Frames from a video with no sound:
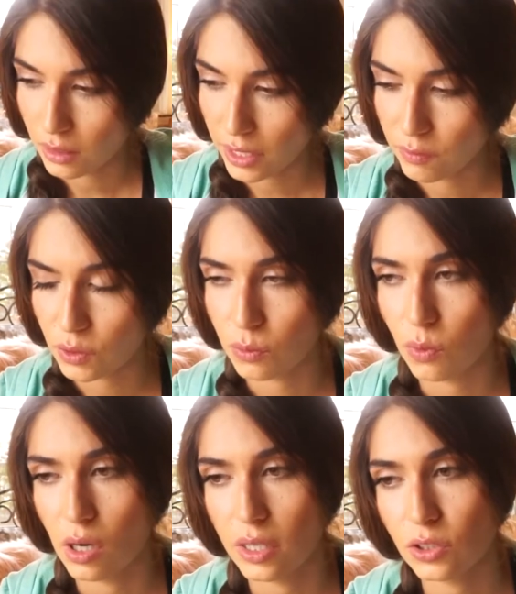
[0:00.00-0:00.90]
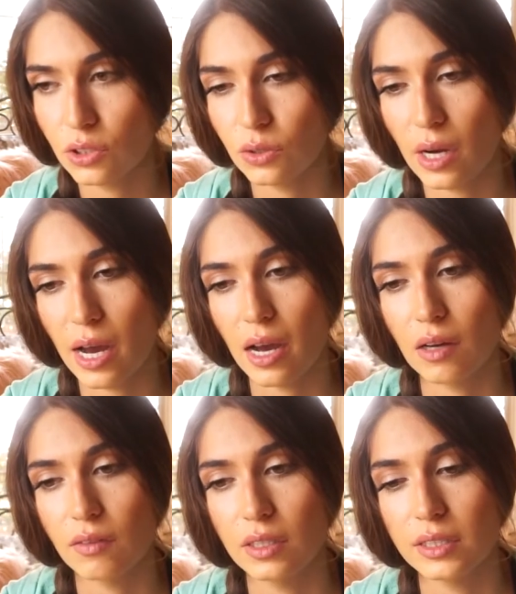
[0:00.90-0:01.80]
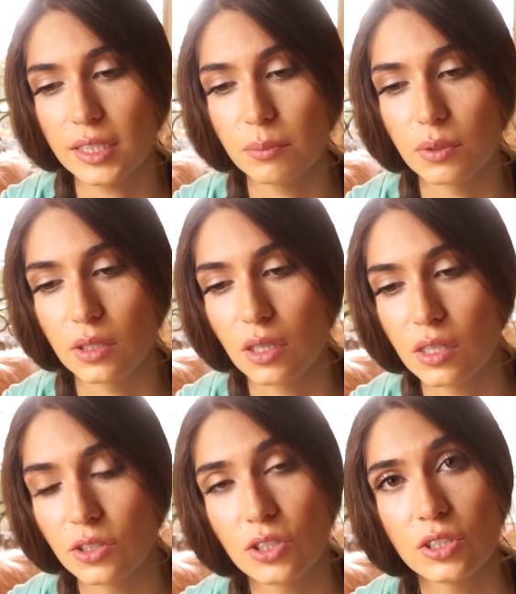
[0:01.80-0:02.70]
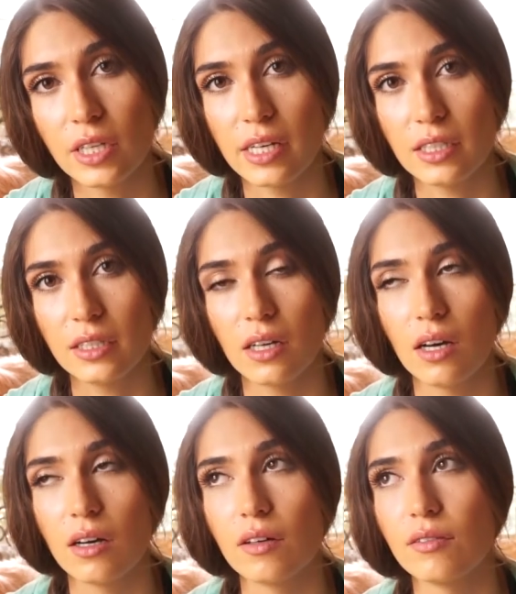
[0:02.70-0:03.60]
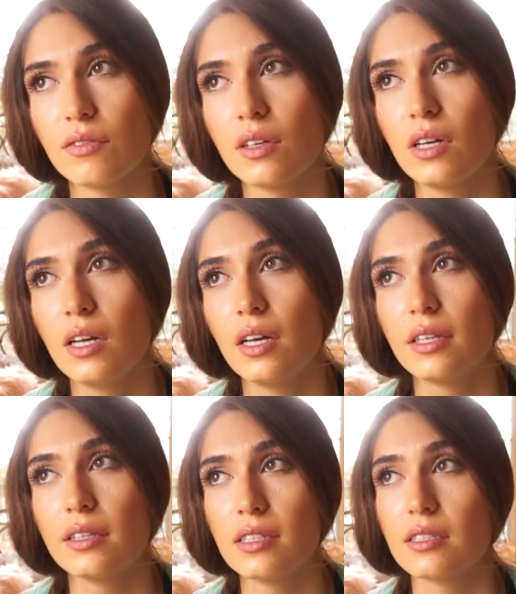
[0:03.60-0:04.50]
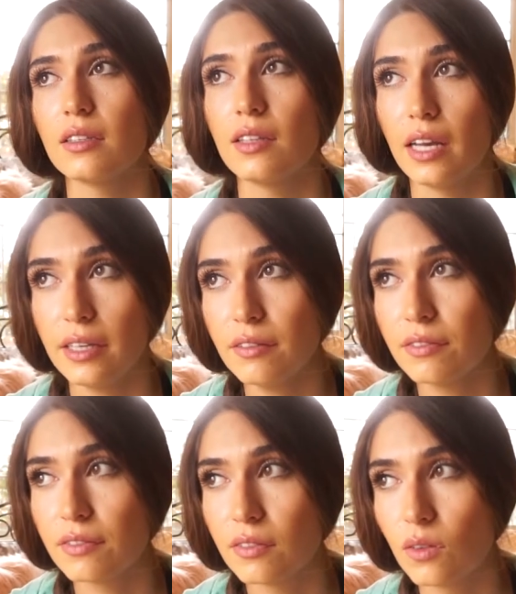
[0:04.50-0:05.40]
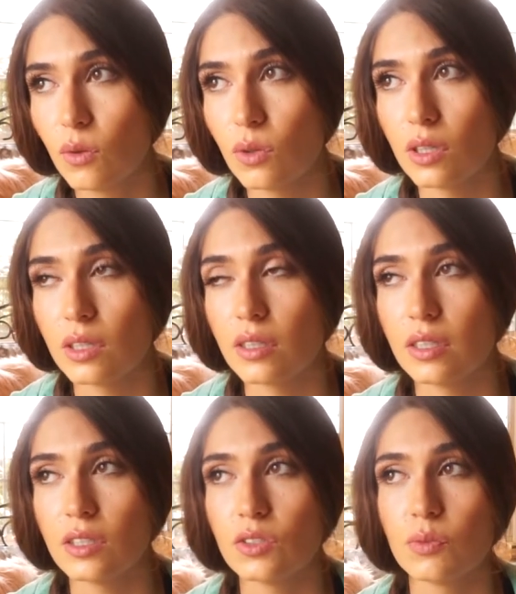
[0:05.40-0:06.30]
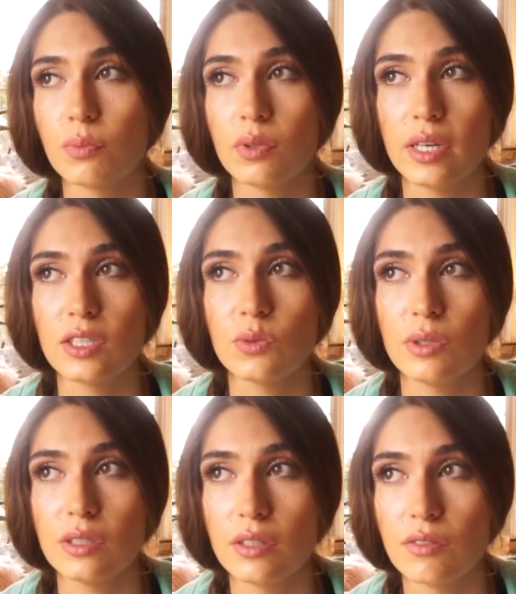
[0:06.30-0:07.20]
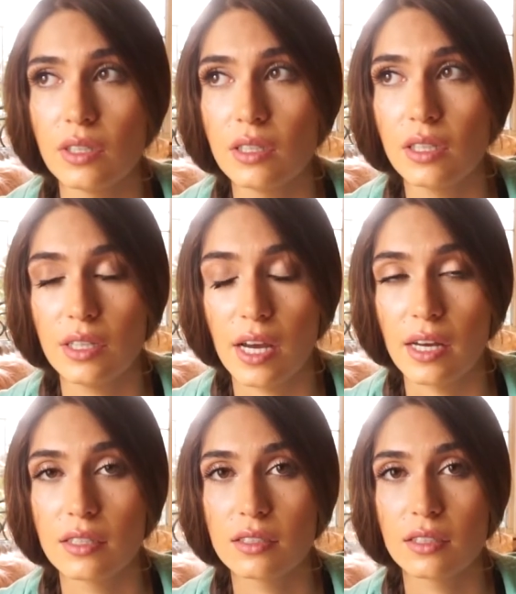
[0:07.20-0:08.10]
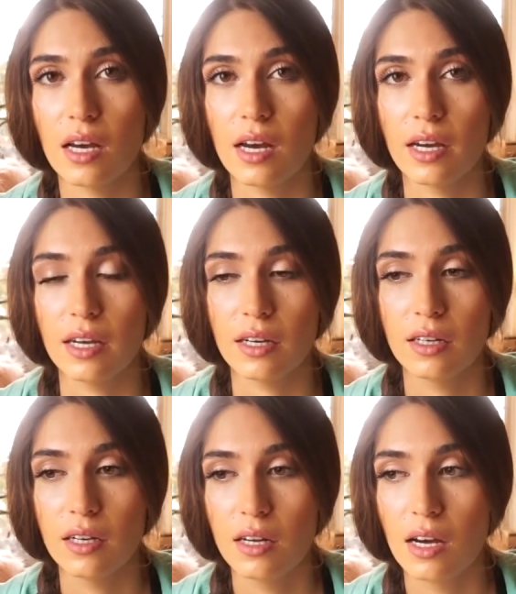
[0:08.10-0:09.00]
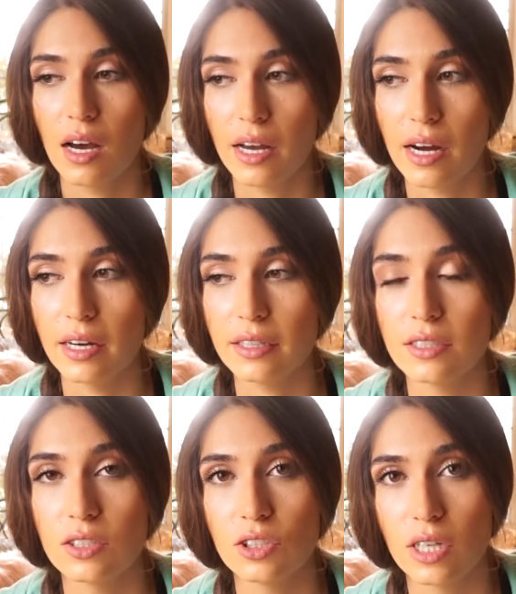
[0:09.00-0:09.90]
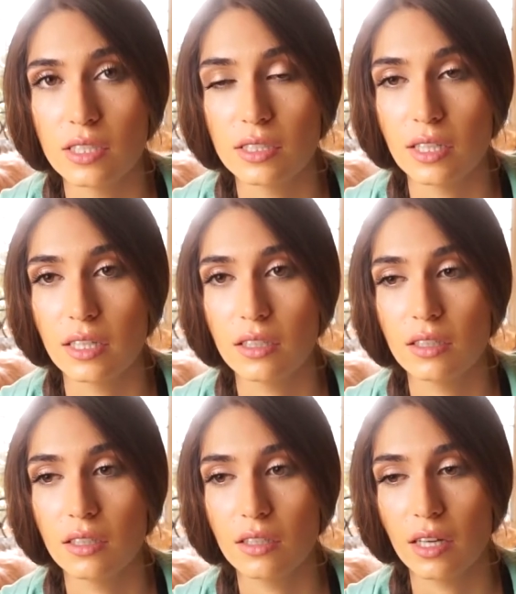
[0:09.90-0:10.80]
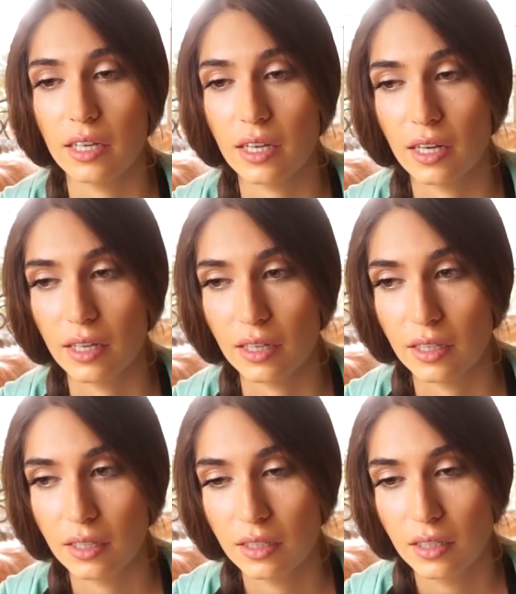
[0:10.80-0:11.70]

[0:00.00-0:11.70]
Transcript: If you want to have a deeper understanding of this life or this place we live in, then yes, I I highly suggest it. Like uh